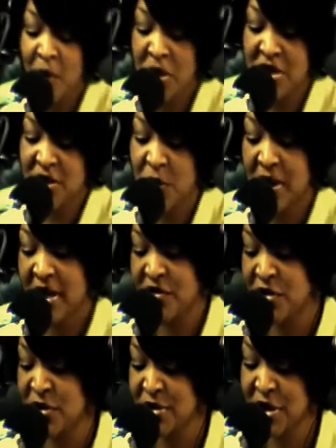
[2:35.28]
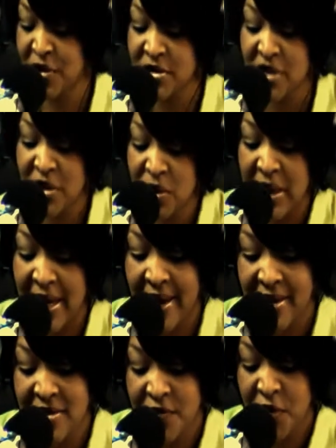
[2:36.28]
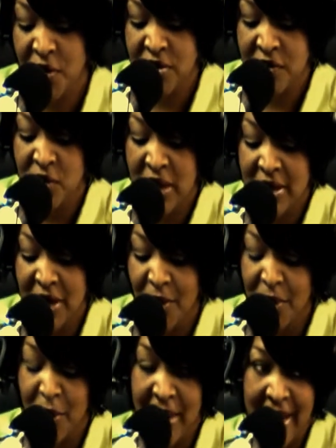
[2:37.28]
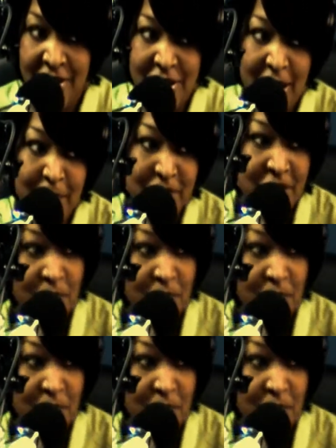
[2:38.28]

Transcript: We just want to introduce her to you guys, for those of you that don't know. And actually, I'm